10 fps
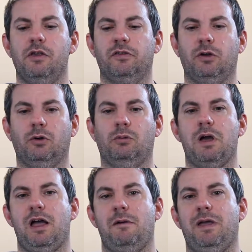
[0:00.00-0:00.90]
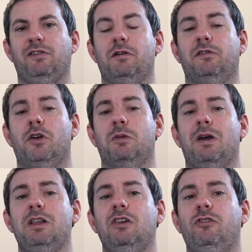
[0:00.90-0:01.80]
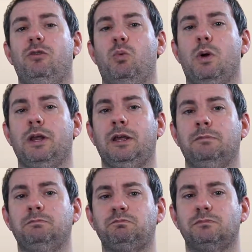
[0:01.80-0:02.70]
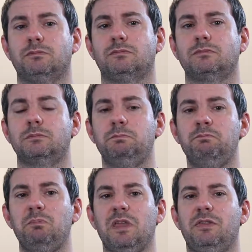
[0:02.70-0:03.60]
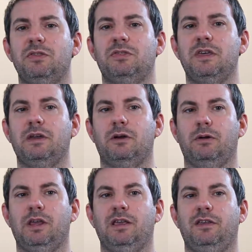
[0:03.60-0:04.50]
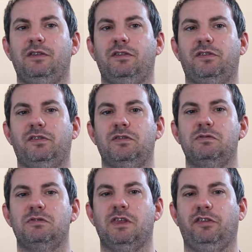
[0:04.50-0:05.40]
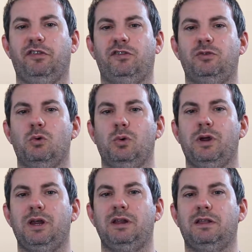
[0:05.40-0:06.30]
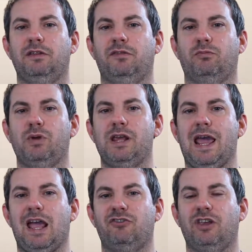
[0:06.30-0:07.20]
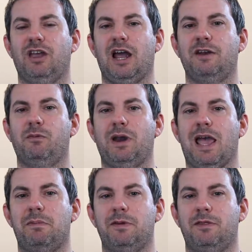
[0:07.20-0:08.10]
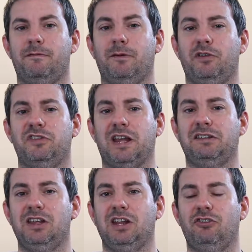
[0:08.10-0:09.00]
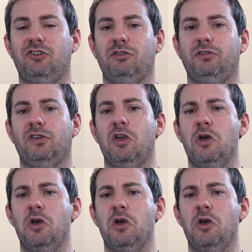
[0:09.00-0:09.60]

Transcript: So, as I was talking about, issue 20, there is this story that's rehashing kind of what happened in the first 19 issues,